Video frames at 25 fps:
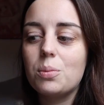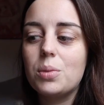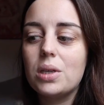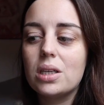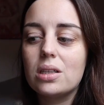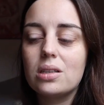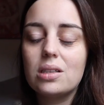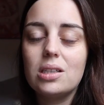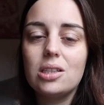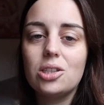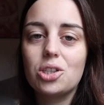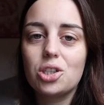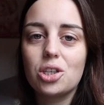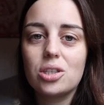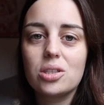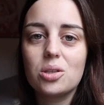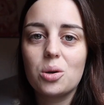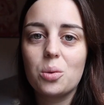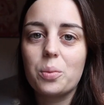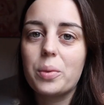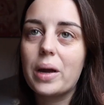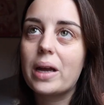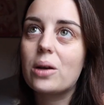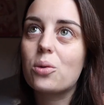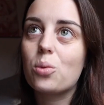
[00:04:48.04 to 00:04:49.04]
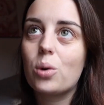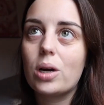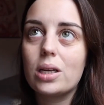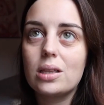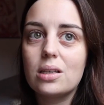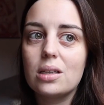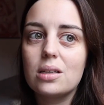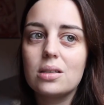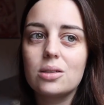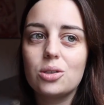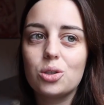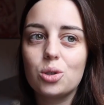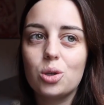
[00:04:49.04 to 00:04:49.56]
to be a teacher so bad, why
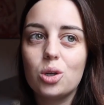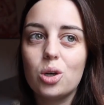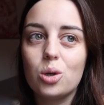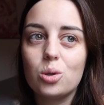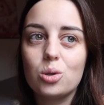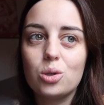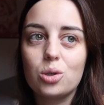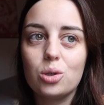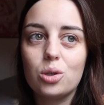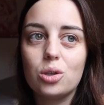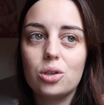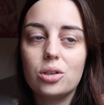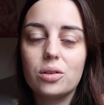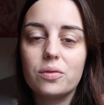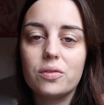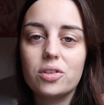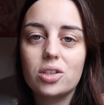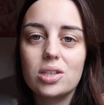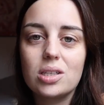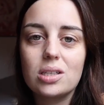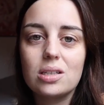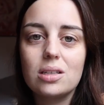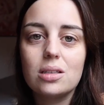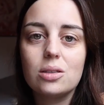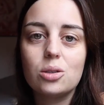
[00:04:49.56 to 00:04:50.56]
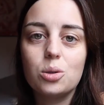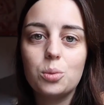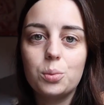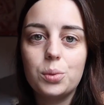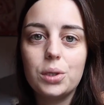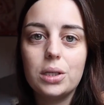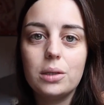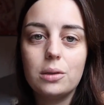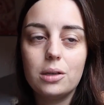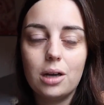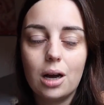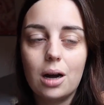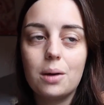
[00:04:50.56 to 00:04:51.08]
didn't you go to university to
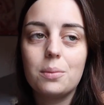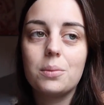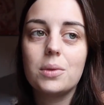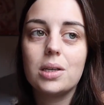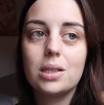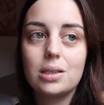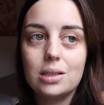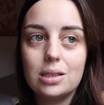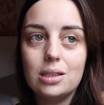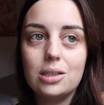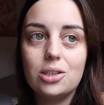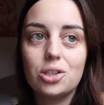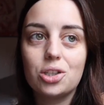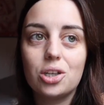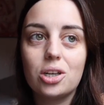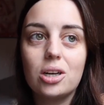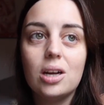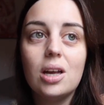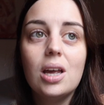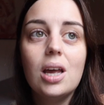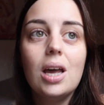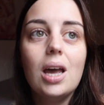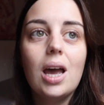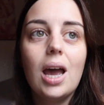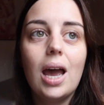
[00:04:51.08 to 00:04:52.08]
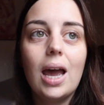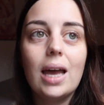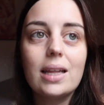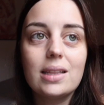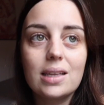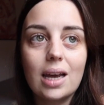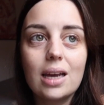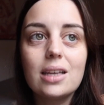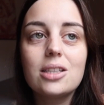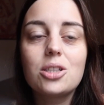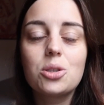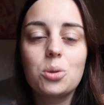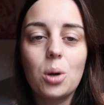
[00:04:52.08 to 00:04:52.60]
become a teacher? And
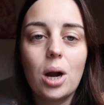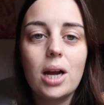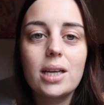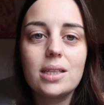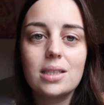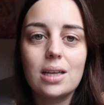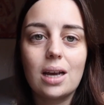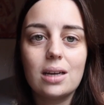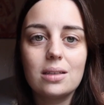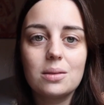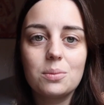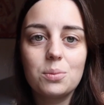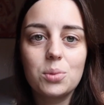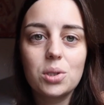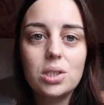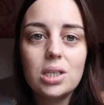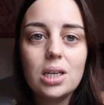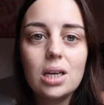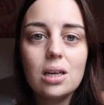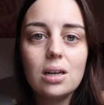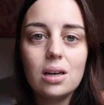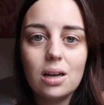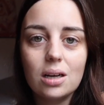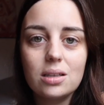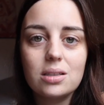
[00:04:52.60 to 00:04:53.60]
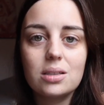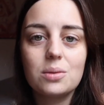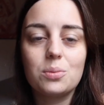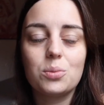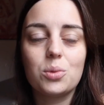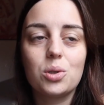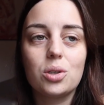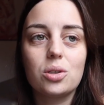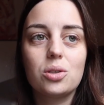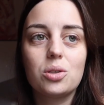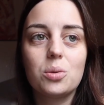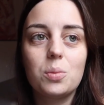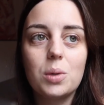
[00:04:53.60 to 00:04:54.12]
I tried that, but here in
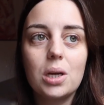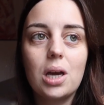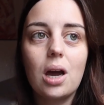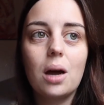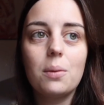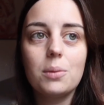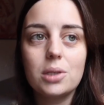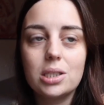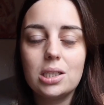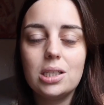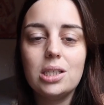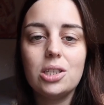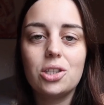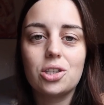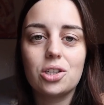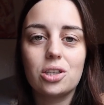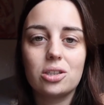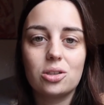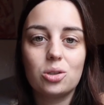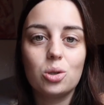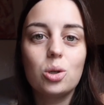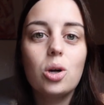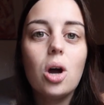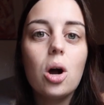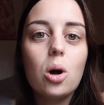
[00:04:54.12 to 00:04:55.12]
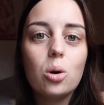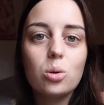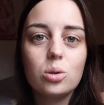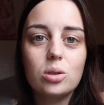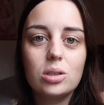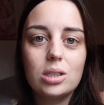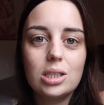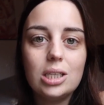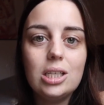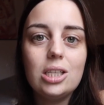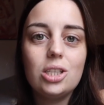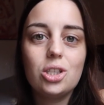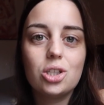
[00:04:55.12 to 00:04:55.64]
Luxembourg, to become a teacher, to go
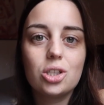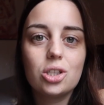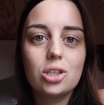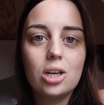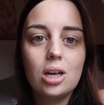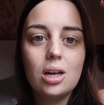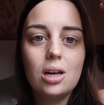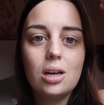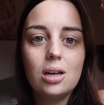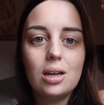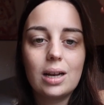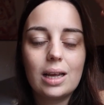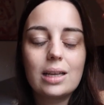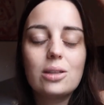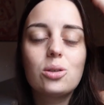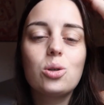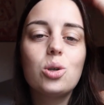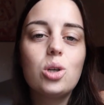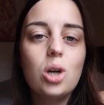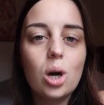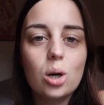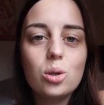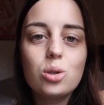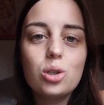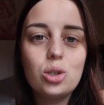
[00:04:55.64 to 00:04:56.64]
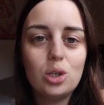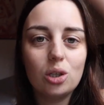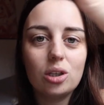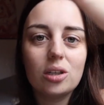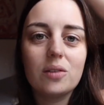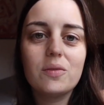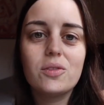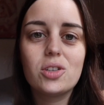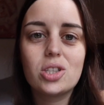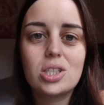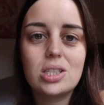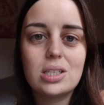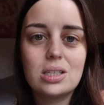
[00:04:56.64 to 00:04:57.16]
teach, like, to go to
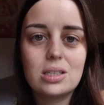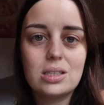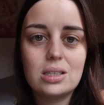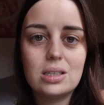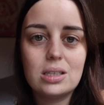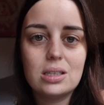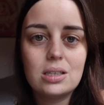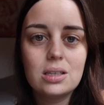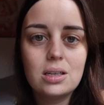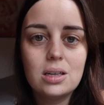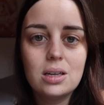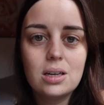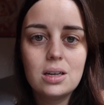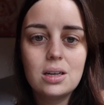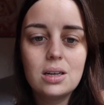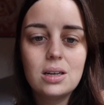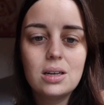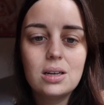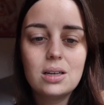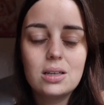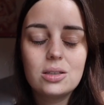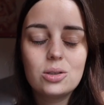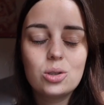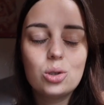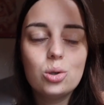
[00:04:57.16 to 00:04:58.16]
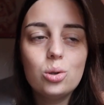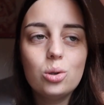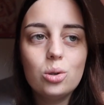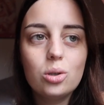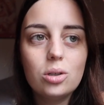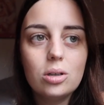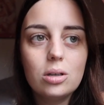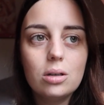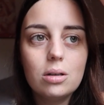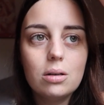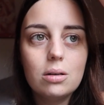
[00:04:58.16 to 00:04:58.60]
university to